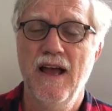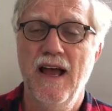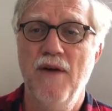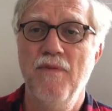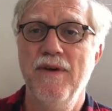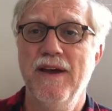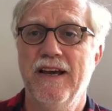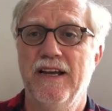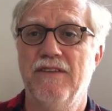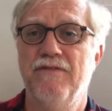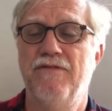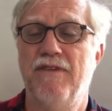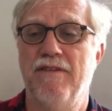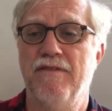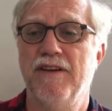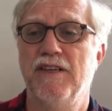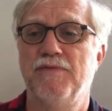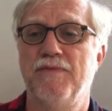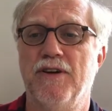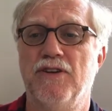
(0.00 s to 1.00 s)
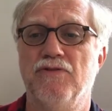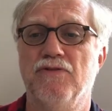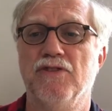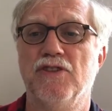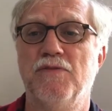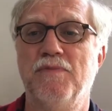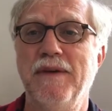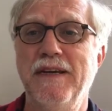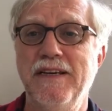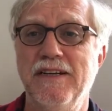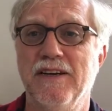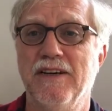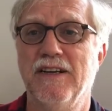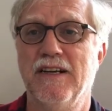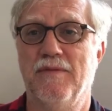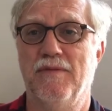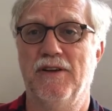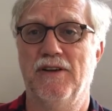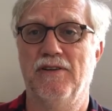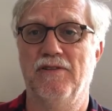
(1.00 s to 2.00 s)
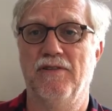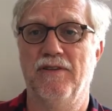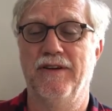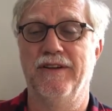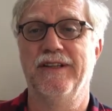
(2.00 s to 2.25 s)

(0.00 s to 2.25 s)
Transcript: and we had a very special speaker come along.